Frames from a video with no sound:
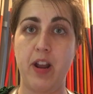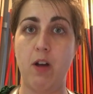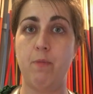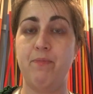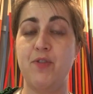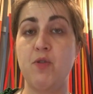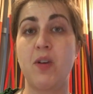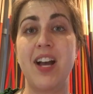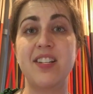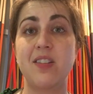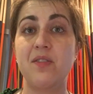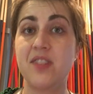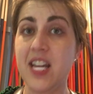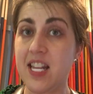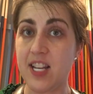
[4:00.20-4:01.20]
note. You guys
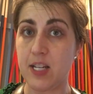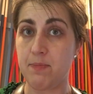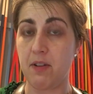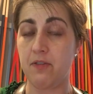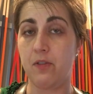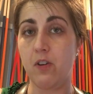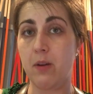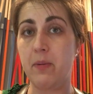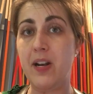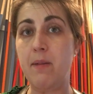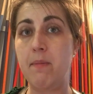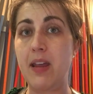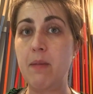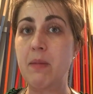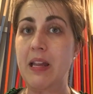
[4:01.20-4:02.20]
have seen this before, but
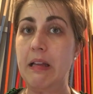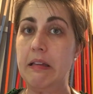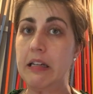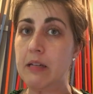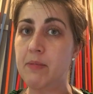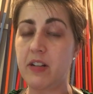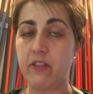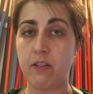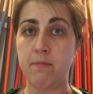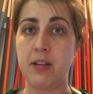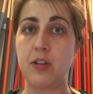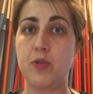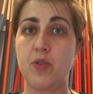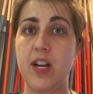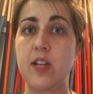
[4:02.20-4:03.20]
it may be a little bit of a
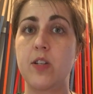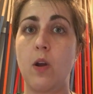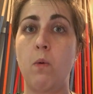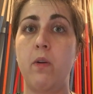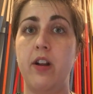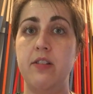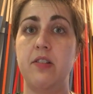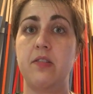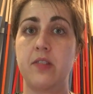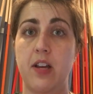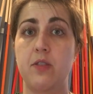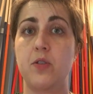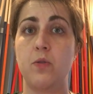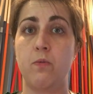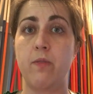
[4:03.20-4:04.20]
mystery, so I want to
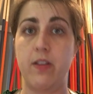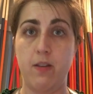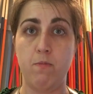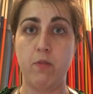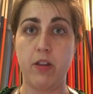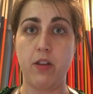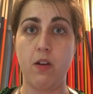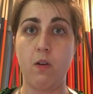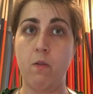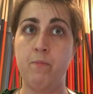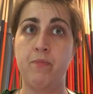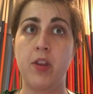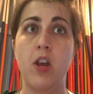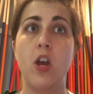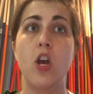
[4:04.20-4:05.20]
discuss the rhythm with you.
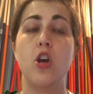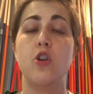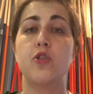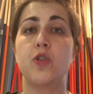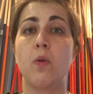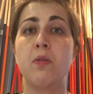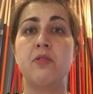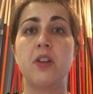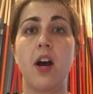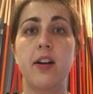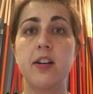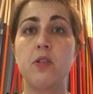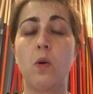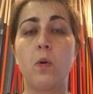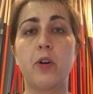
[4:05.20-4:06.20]
So a
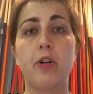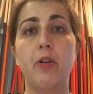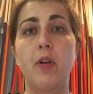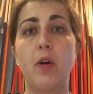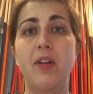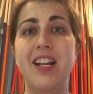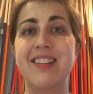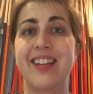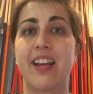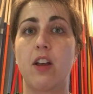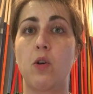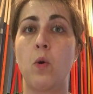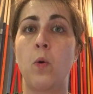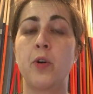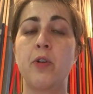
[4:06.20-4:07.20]
dotted quarter note is like a
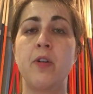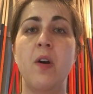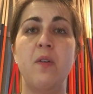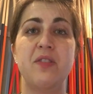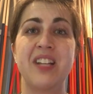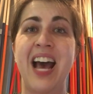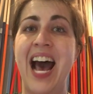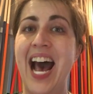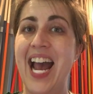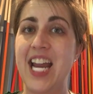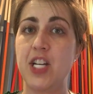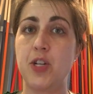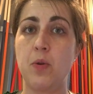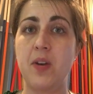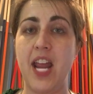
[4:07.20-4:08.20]
quarter note
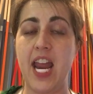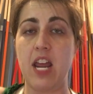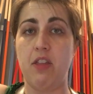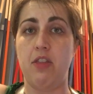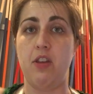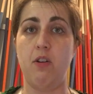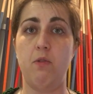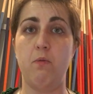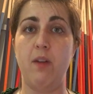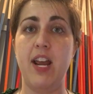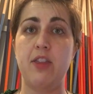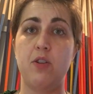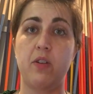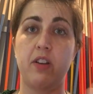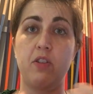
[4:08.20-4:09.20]
tied to an 8th note,
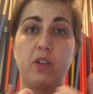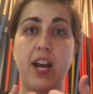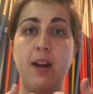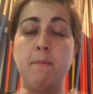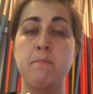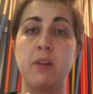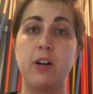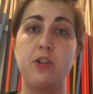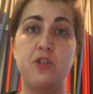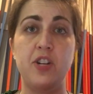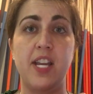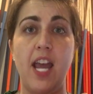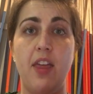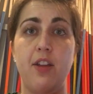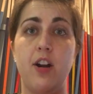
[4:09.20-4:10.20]
right? They're kind of merged
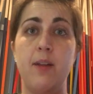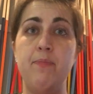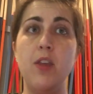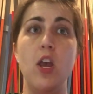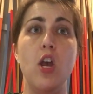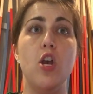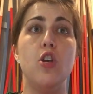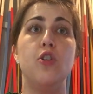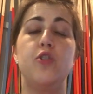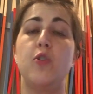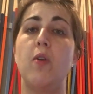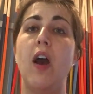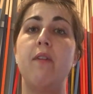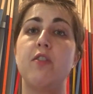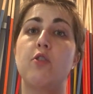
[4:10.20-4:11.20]
together. So
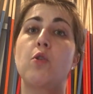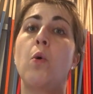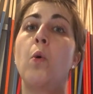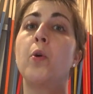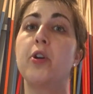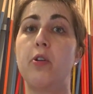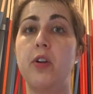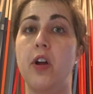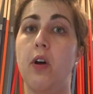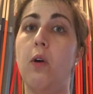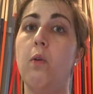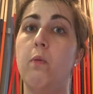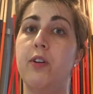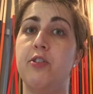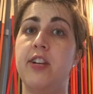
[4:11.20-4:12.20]
you have your quarter
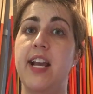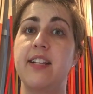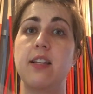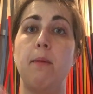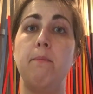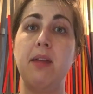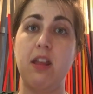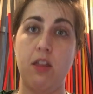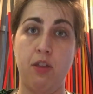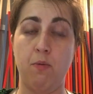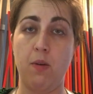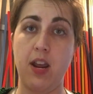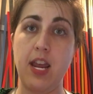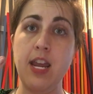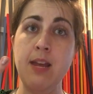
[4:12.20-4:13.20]
note, which takes up beat
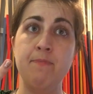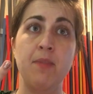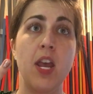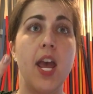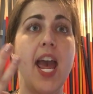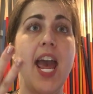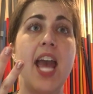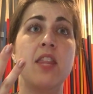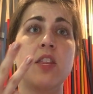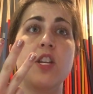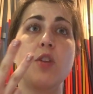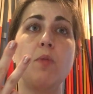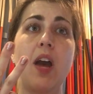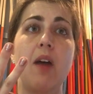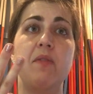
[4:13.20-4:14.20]
3, and
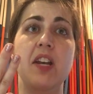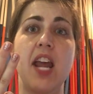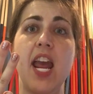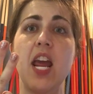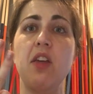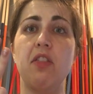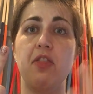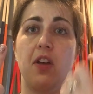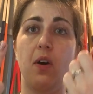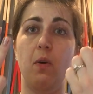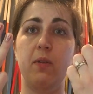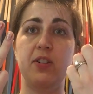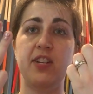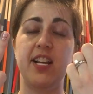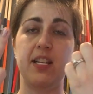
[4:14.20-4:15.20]
then you have an 8th
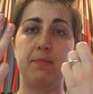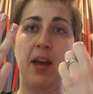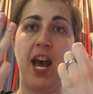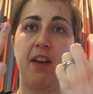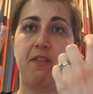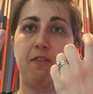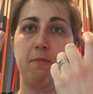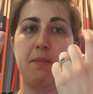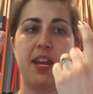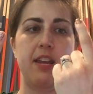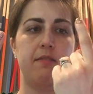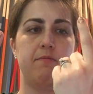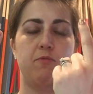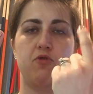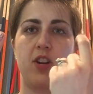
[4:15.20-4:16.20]
note, which takes up half of a beat.
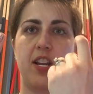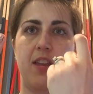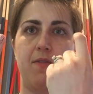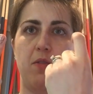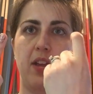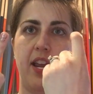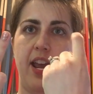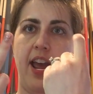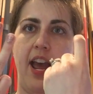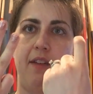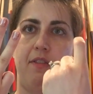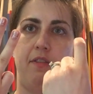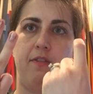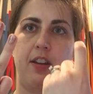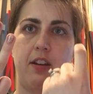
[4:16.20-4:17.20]
I'm trying to give you like a
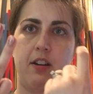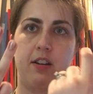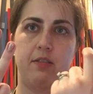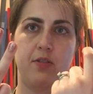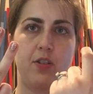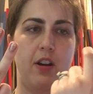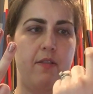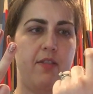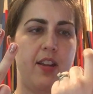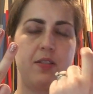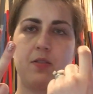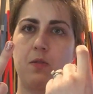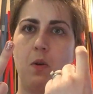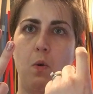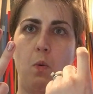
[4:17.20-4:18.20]
half a finger. Sorry if
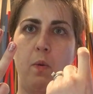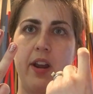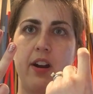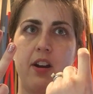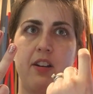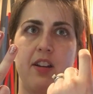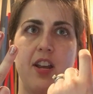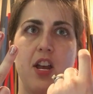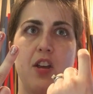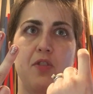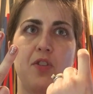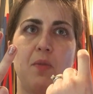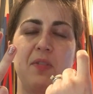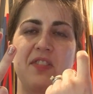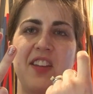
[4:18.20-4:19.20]
that's weird.
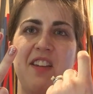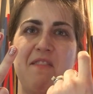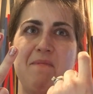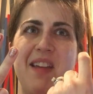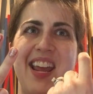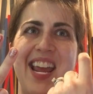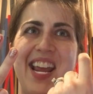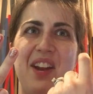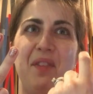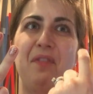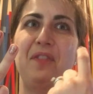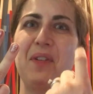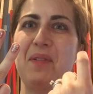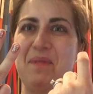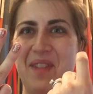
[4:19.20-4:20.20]
So instead of making it a
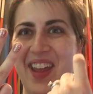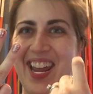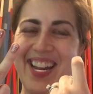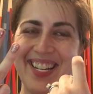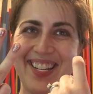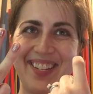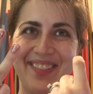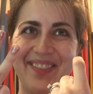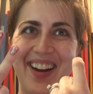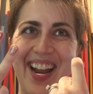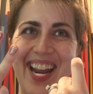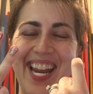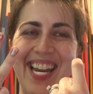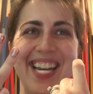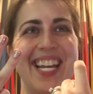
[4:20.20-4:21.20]
full beat,
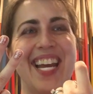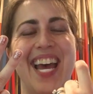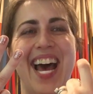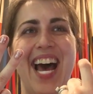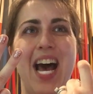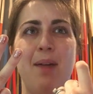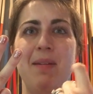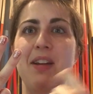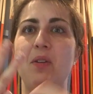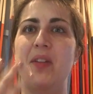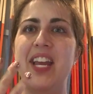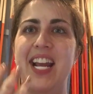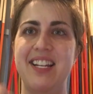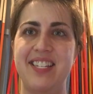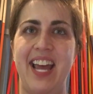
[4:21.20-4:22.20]
right, it
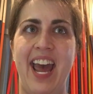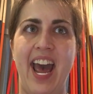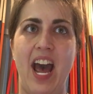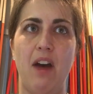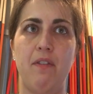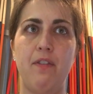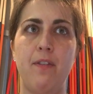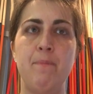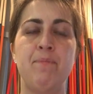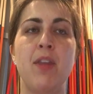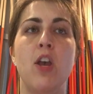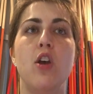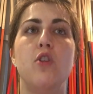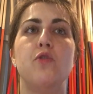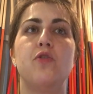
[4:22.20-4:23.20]
only gets a half.
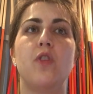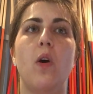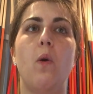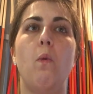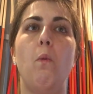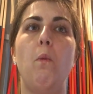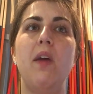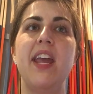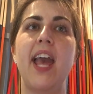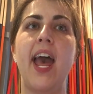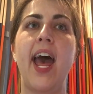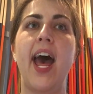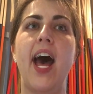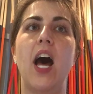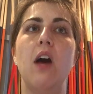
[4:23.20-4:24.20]
So we
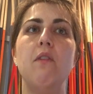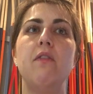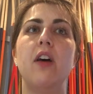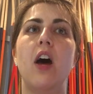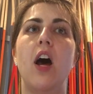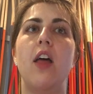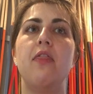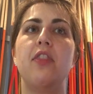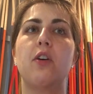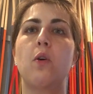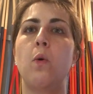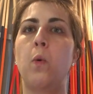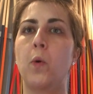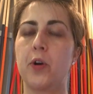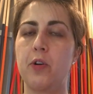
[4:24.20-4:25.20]
have the
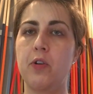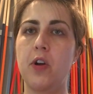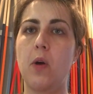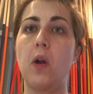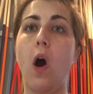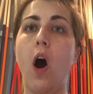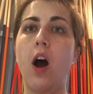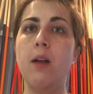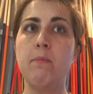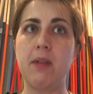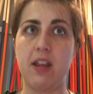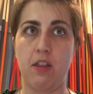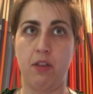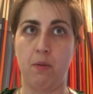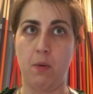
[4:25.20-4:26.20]
quarter note on
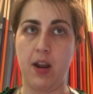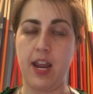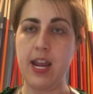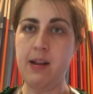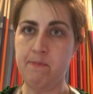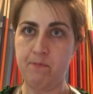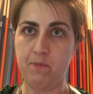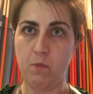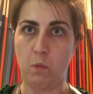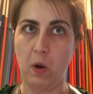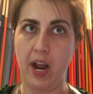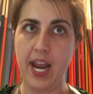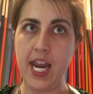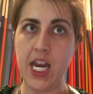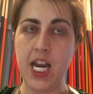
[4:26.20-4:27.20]
beat 3,
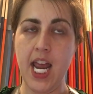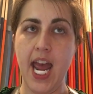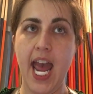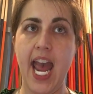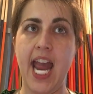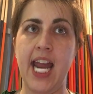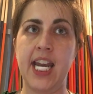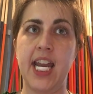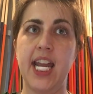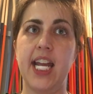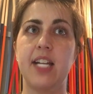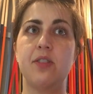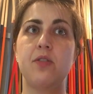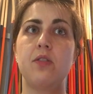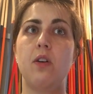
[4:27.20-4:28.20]
right, and
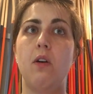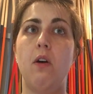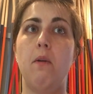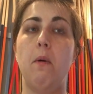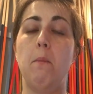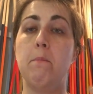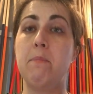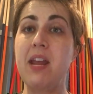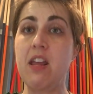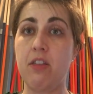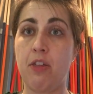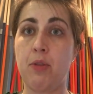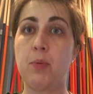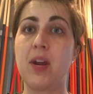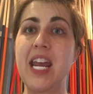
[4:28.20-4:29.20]
it's
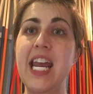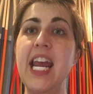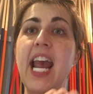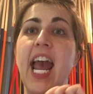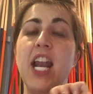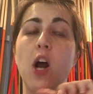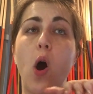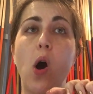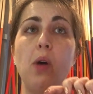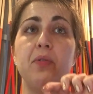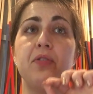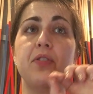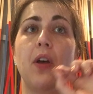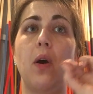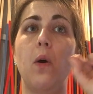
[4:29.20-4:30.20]
beat 3, and
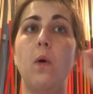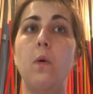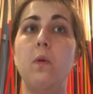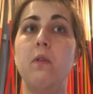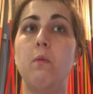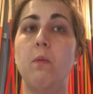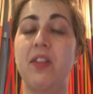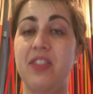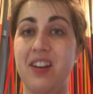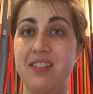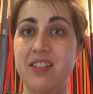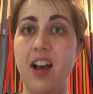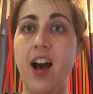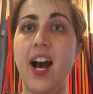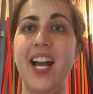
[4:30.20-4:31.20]
also with the
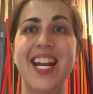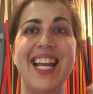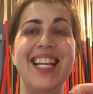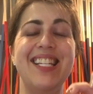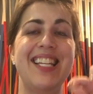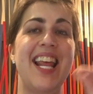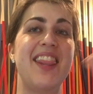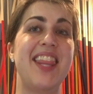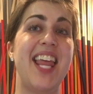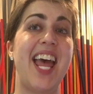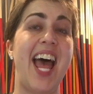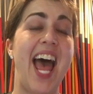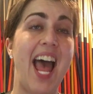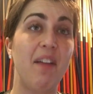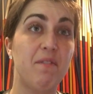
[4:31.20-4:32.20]
dot is
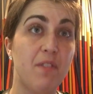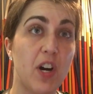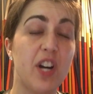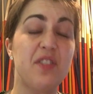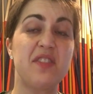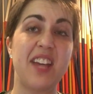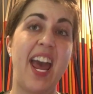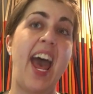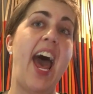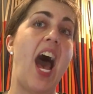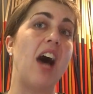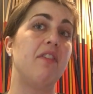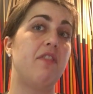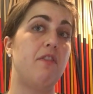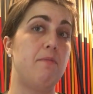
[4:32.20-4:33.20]
the first
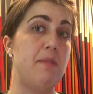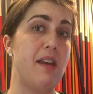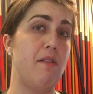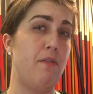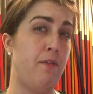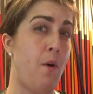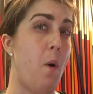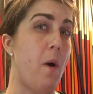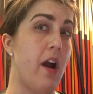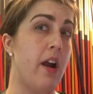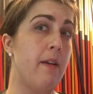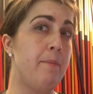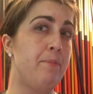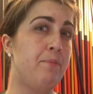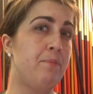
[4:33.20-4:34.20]
half of beat 4.